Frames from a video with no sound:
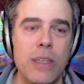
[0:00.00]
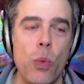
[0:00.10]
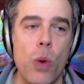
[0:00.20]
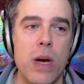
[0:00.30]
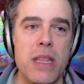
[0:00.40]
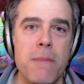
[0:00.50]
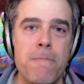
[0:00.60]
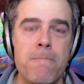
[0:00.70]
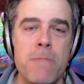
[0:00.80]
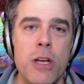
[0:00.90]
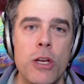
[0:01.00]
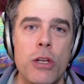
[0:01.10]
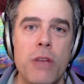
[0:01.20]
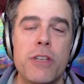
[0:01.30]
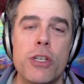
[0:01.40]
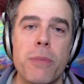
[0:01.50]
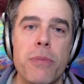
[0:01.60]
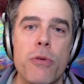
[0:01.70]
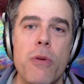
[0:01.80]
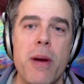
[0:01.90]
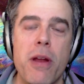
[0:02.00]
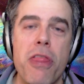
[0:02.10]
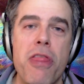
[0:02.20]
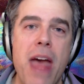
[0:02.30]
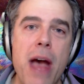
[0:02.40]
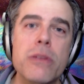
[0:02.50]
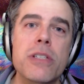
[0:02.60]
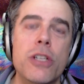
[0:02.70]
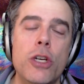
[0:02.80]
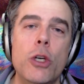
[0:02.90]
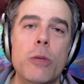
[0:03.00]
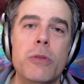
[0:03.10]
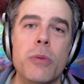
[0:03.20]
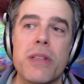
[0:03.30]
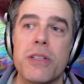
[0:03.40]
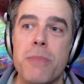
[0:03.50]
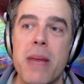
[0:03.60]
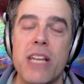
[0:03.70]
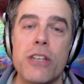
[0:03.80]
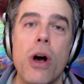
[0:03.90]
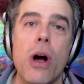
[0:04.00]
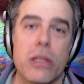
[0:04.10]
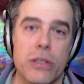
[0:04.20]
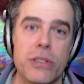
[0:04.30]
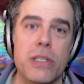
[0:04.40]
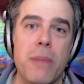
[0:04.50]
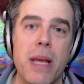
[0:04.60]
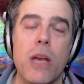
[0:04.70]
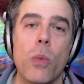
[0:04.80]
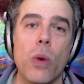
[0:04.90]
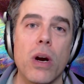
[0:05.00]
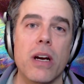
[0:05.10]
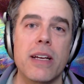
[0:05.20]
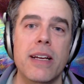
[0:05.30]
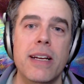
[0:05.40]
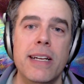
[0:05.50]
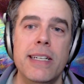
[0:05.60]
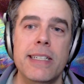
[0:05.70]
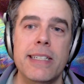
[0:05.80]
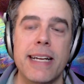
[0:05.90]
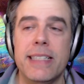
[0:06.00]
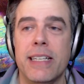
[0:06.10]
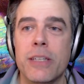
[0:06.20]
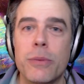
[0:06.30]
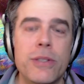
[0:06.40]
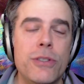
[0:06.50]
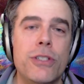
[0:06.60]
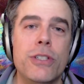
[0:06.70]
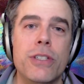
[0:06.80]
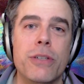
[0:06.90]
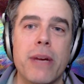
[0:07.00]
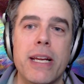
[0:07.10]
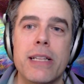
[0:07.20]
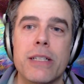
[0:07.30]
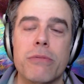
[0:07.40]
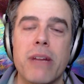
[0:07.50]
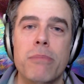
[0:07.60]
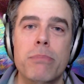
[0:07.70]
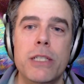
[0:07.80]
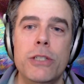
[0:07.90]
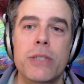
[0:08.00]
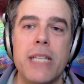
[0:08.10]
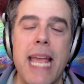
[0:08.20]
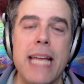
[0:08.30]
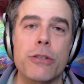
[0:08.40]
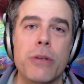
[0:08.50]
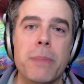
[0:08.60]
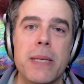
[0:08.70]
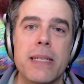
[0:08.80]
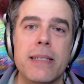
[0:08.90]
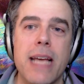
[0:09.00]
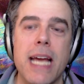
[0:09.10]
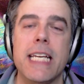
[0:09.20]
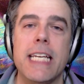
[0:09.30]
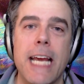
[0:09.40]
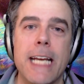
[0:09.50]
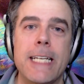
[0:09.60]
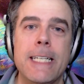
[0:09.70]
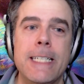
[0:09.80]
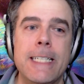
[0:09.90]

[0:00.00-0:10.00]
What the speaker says: One of them, you have to jump through about 1,000 hoops with as many dollars to make it work. And the other one's just a regular red-blue cantrippy kind of deck.